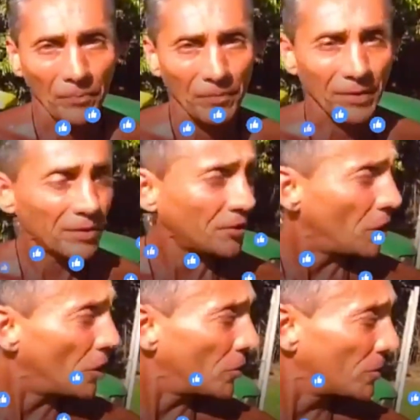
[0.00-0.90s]

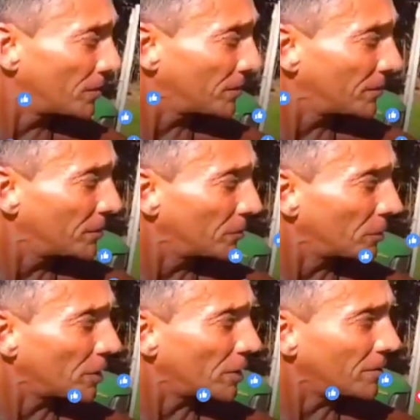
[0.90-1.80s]
So,
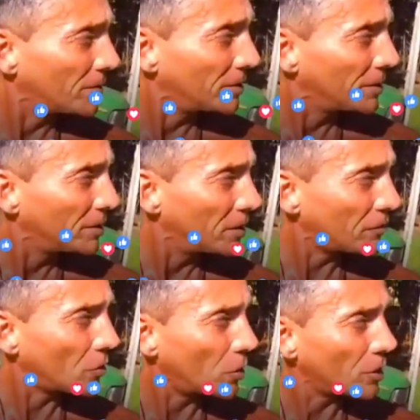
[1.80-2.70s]
we're,
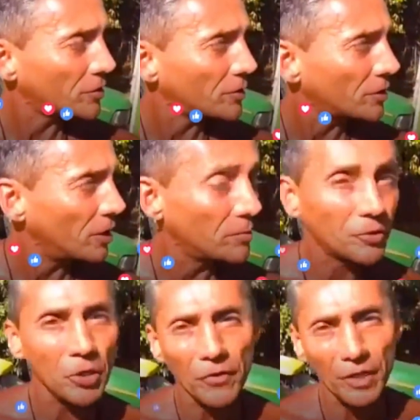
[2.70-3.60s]
of course,
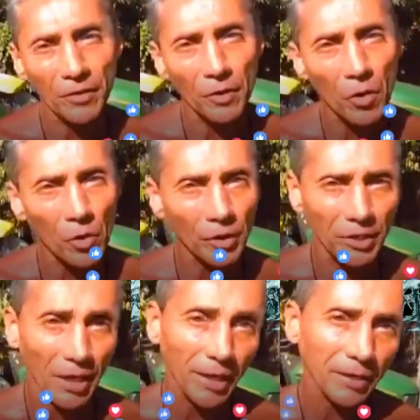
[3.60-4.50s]
observing the
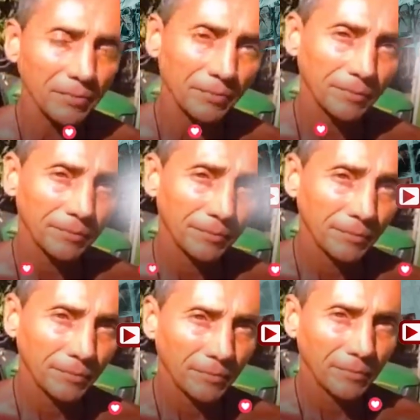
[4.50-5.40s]
Holy Day,
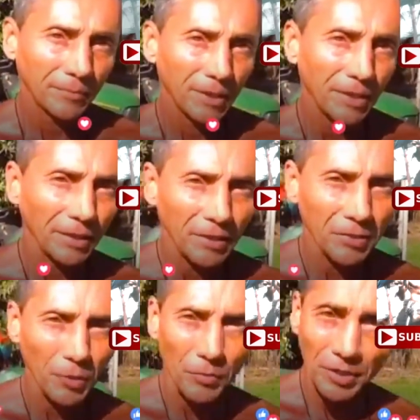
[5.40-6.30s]
at
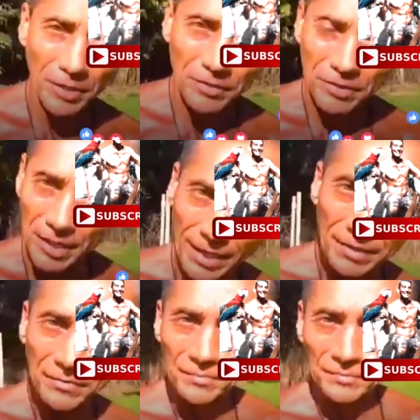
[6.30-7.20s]
least what we
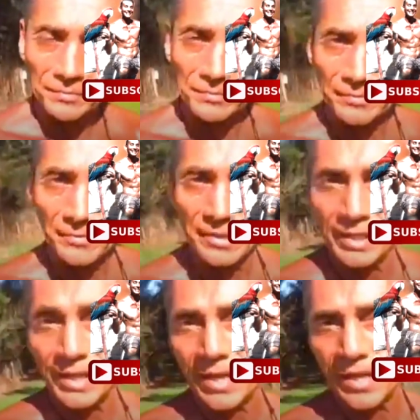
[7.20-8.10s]
understand.
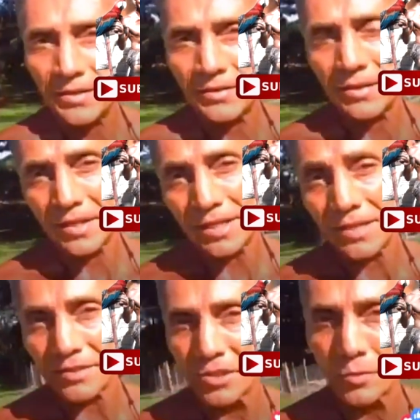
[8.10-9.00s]
And
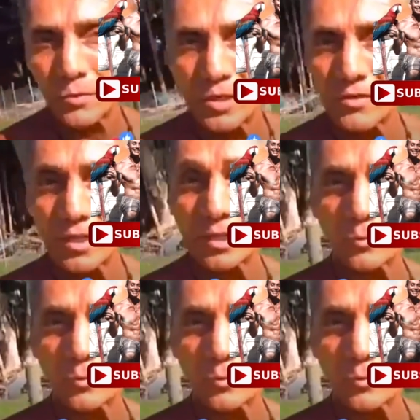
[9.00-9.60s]
again, since we're rethinking